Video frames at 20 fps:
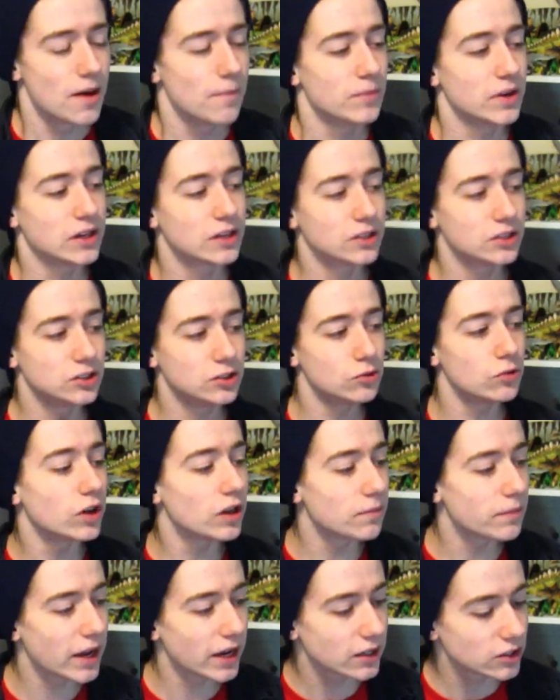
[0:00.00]
because you
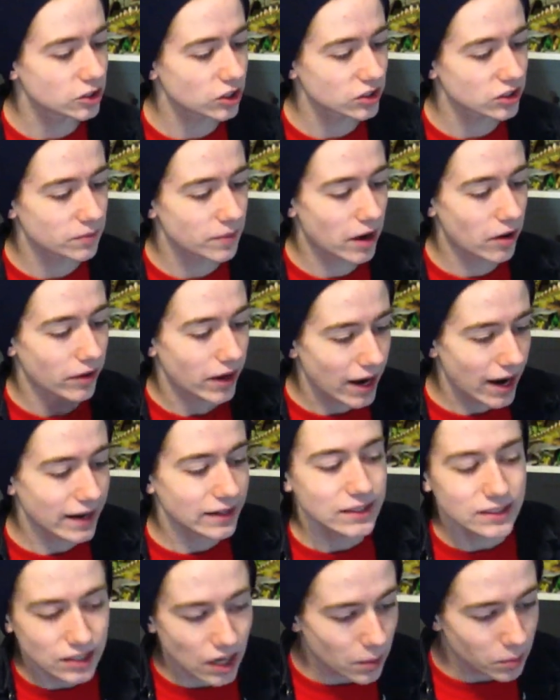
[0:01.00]
can make just about
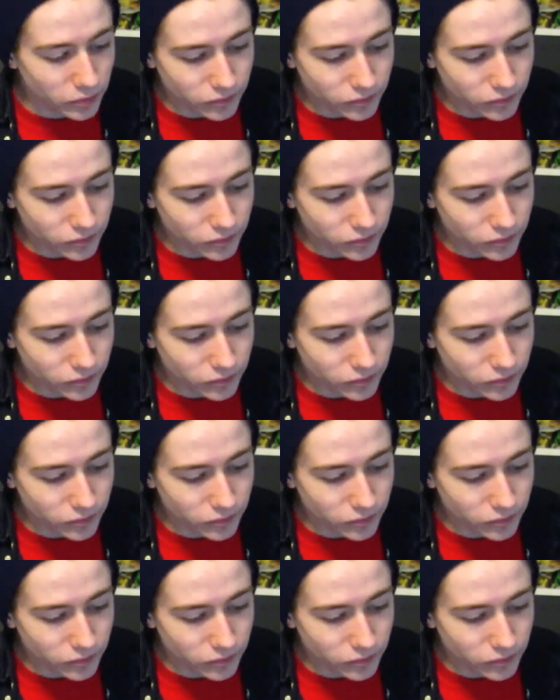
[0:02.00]
any type